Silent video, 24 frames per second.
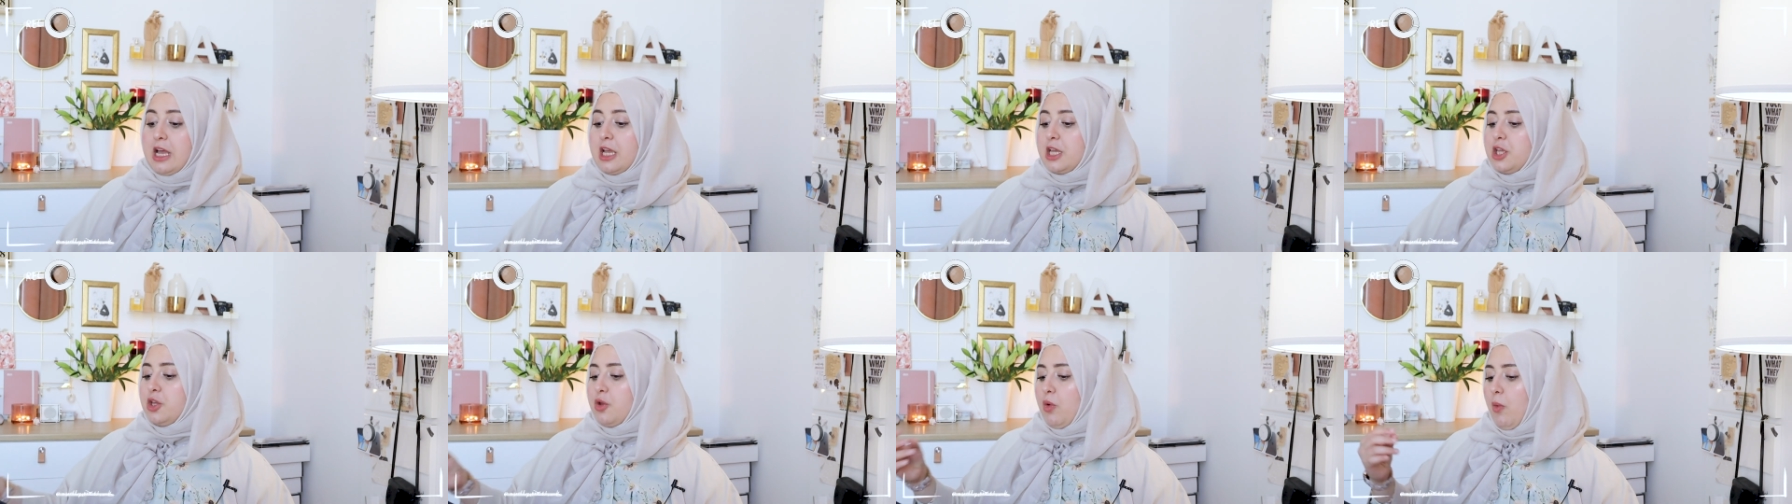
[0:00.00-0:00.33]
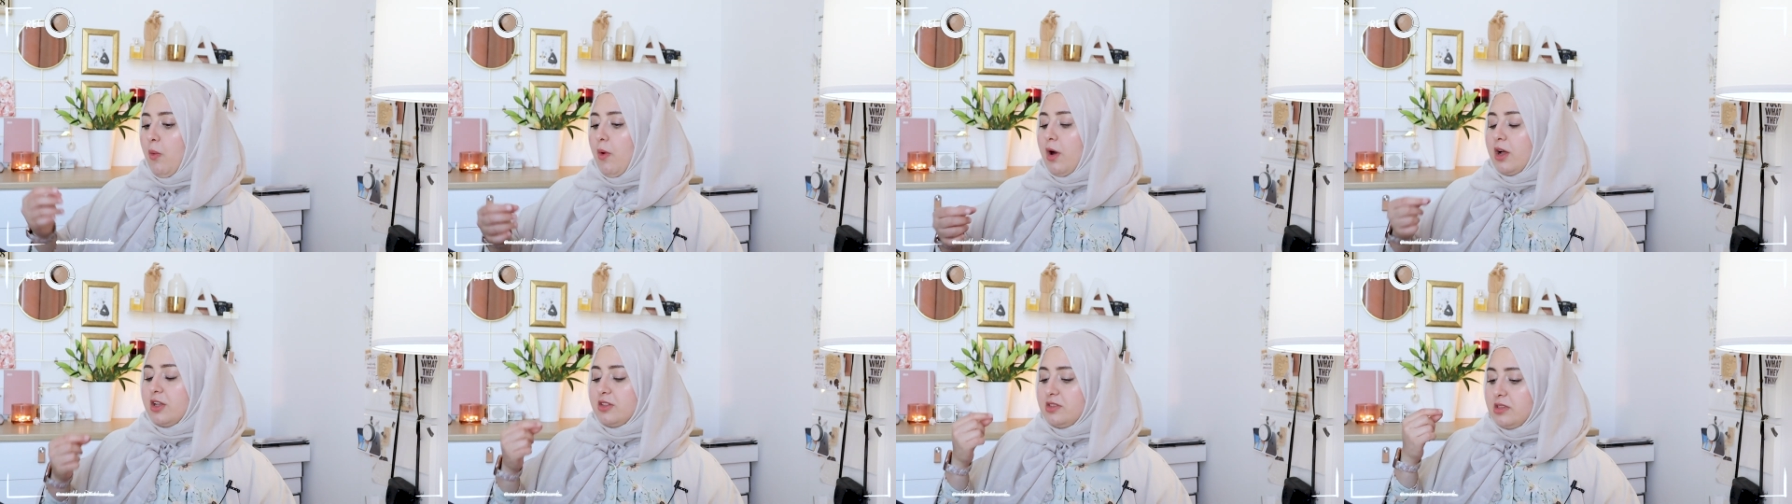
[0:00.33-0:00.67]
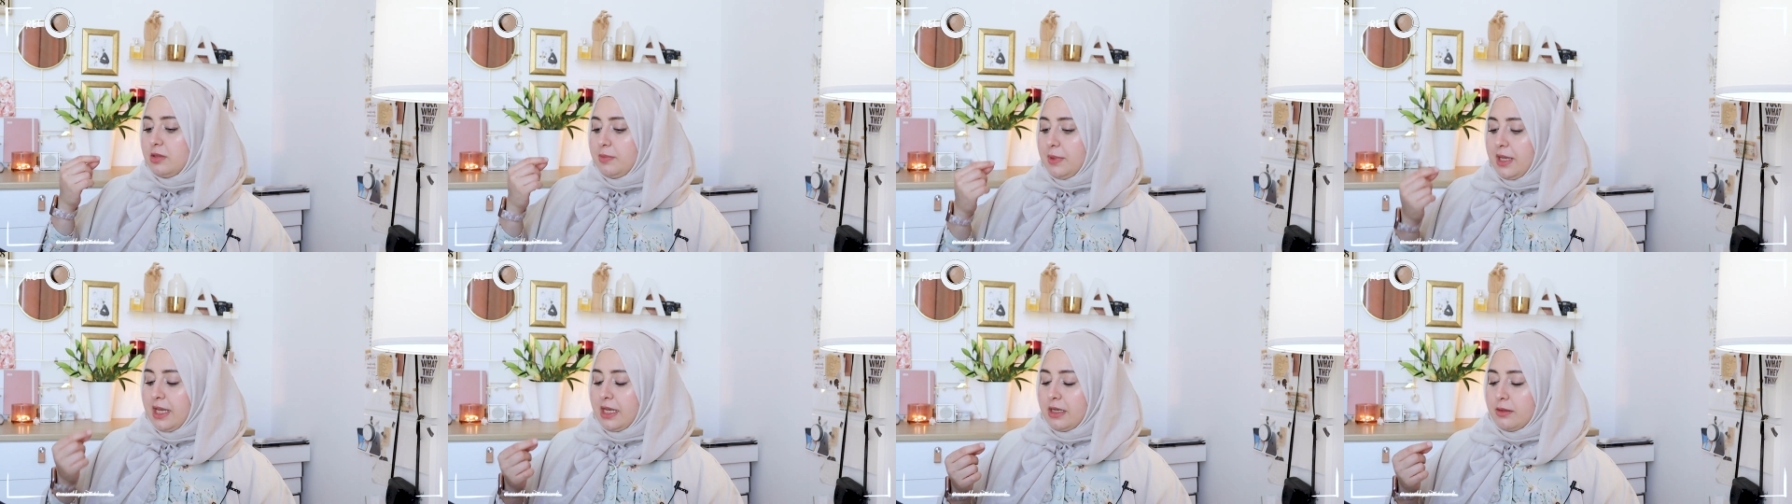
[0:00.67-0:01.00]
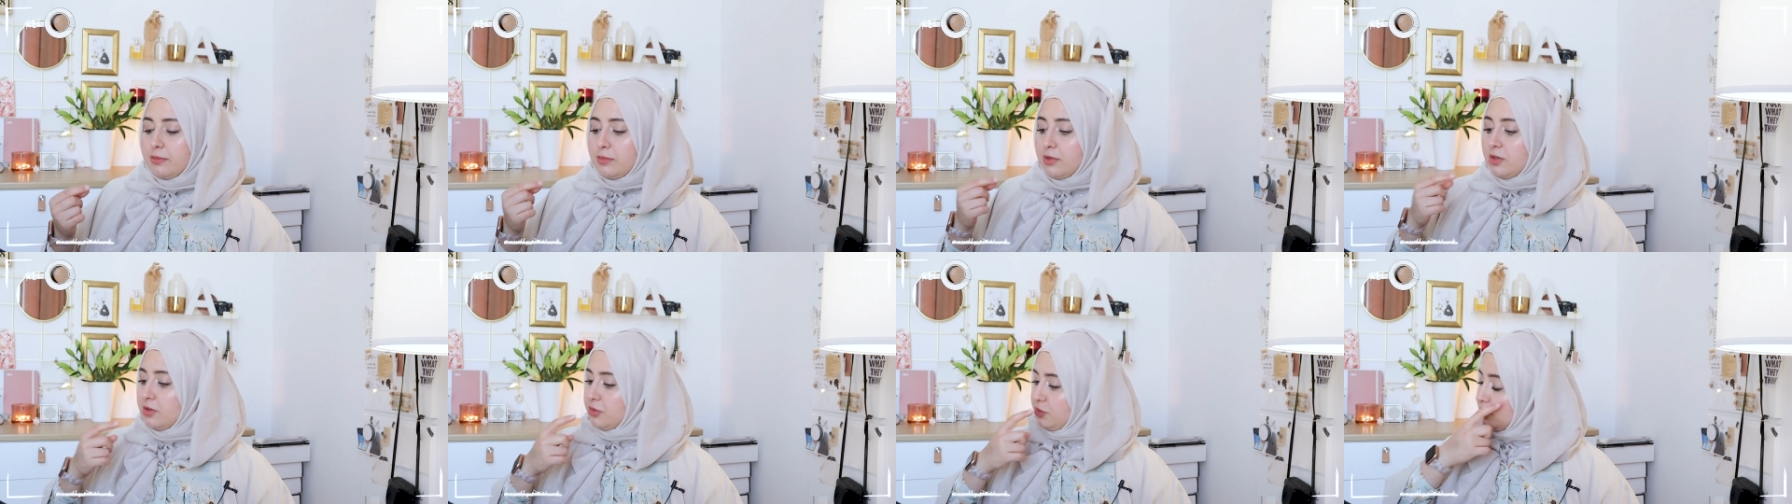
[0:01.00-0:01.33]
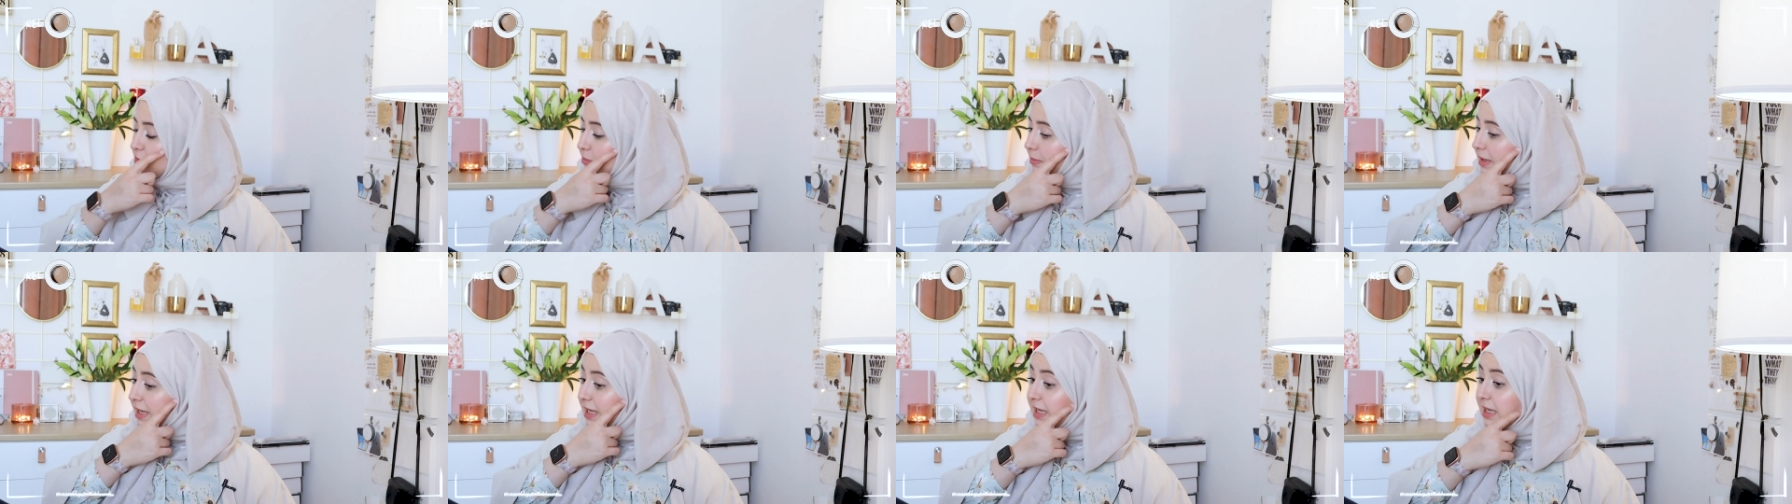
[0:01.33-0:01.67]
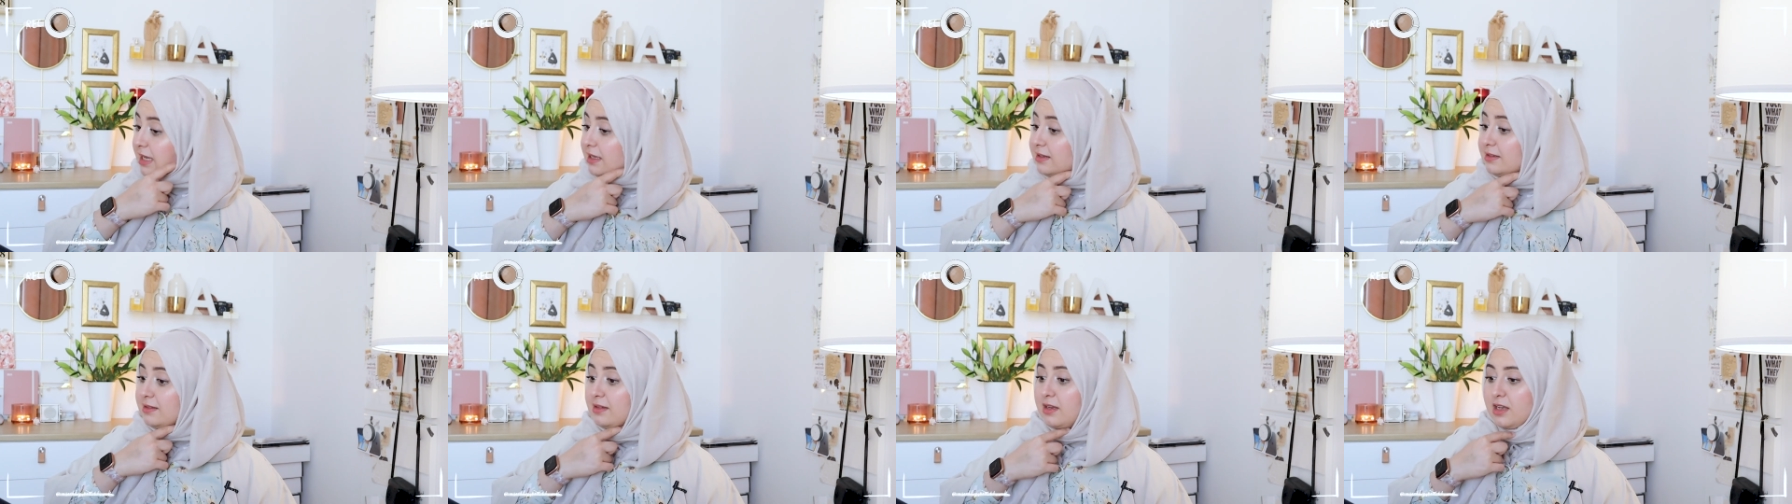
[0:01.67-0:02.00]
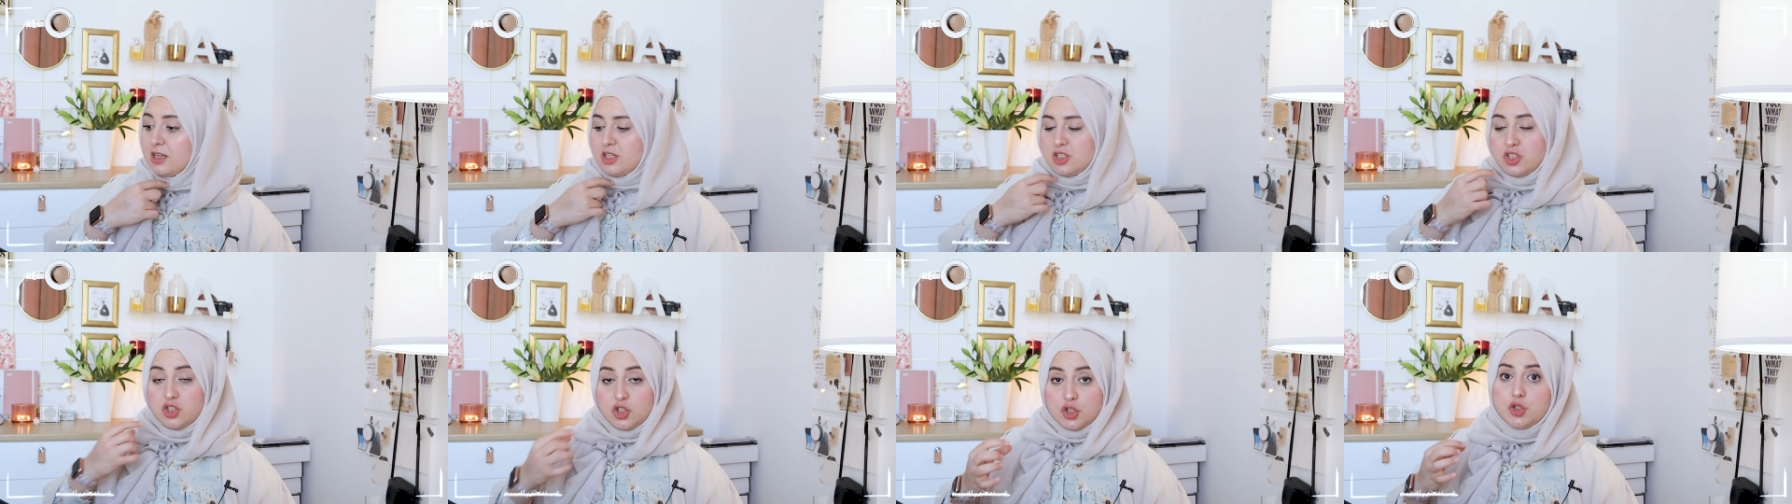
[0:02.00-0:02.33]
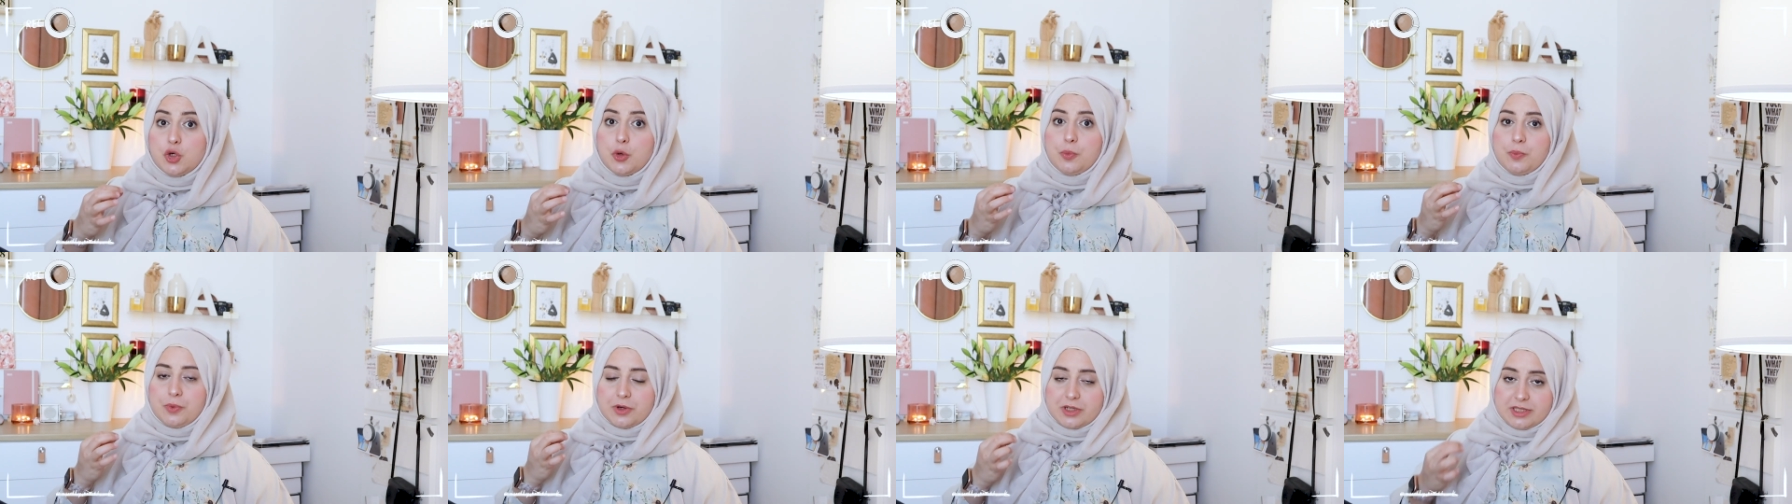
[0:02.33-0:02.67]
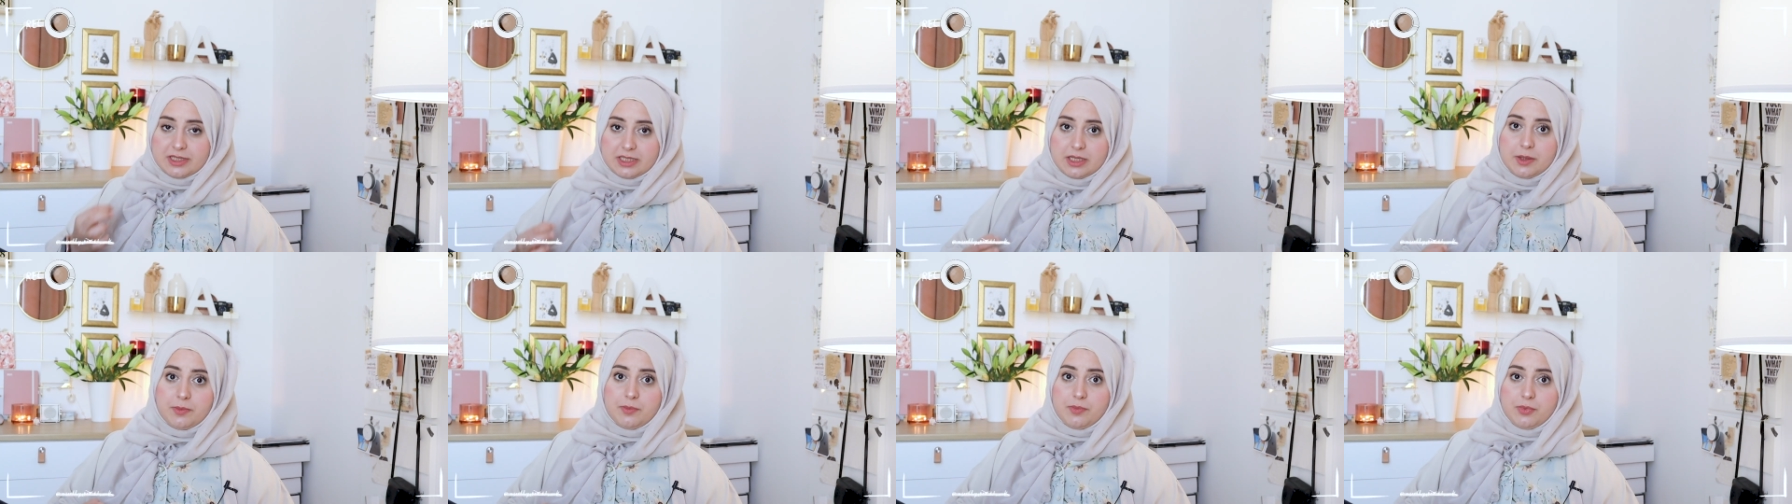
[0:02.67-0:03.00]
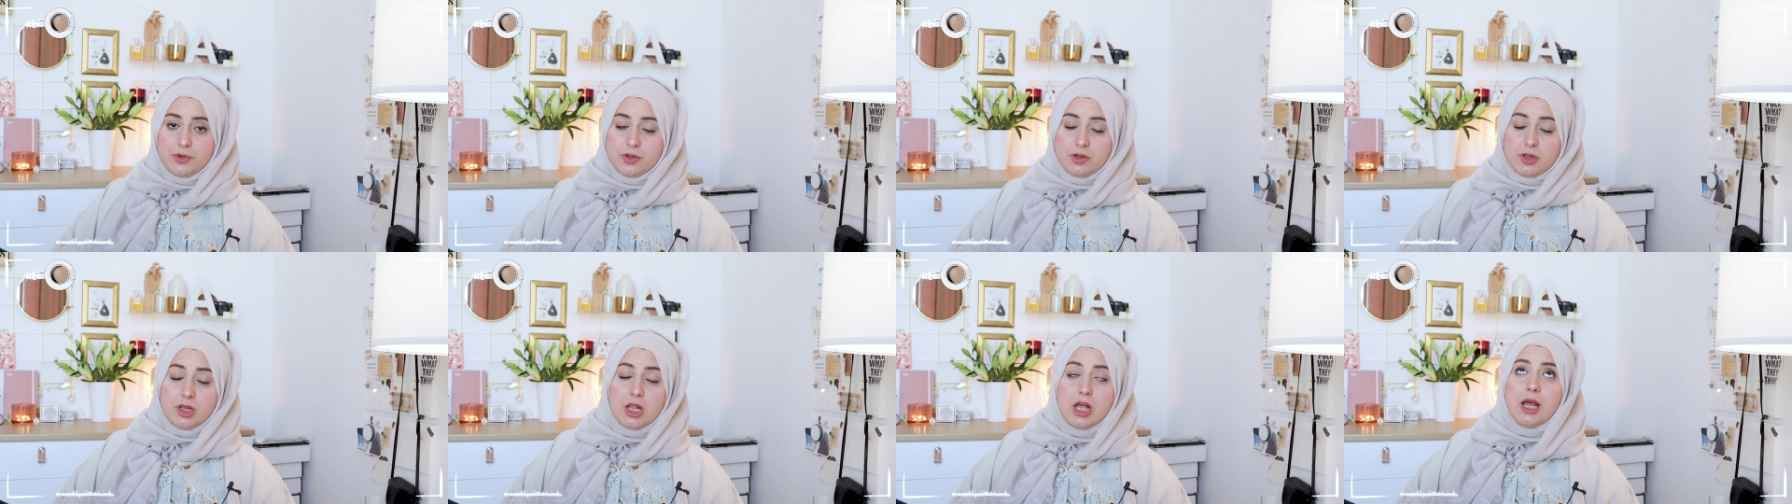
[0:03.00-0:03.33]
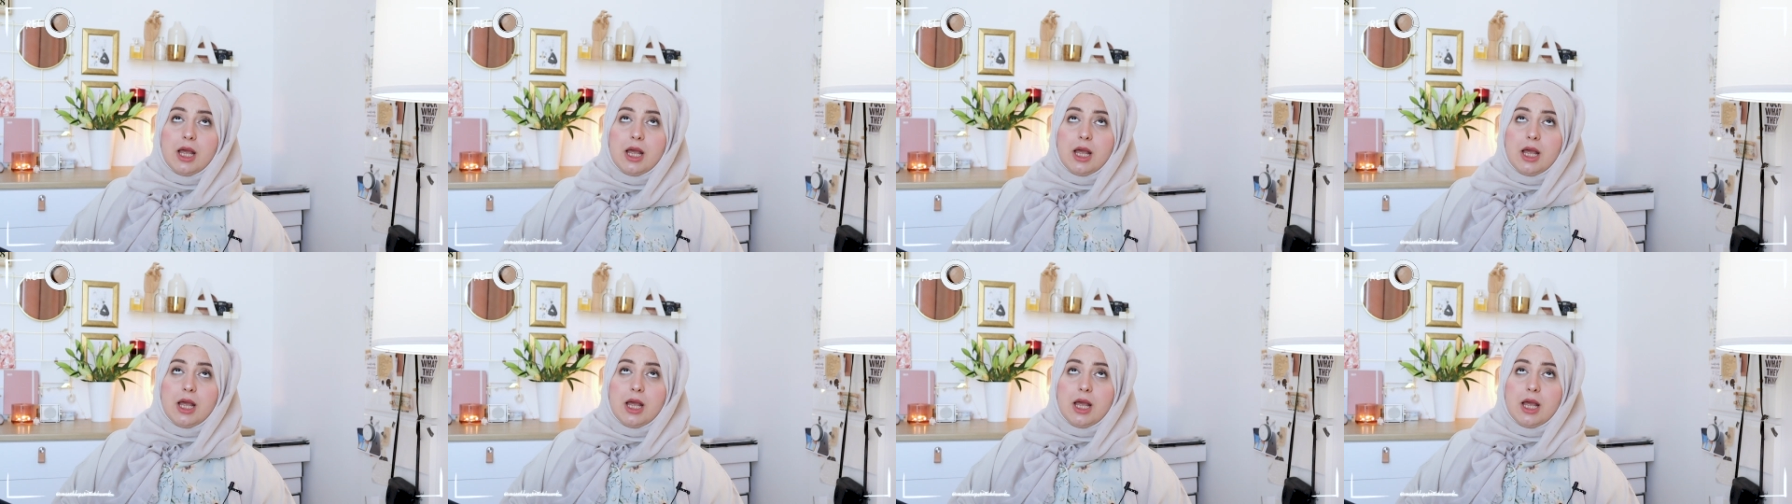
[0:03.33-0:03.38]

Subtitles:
You want to be able to make it super simple.